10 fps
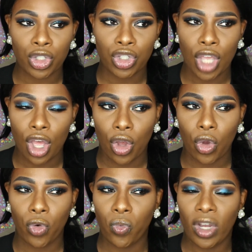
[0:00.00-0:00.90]

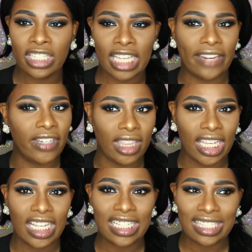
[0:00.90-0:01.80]
So once
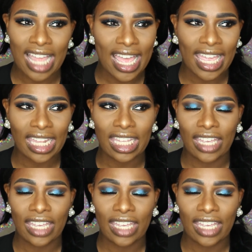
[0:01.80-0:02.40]
everything is signed,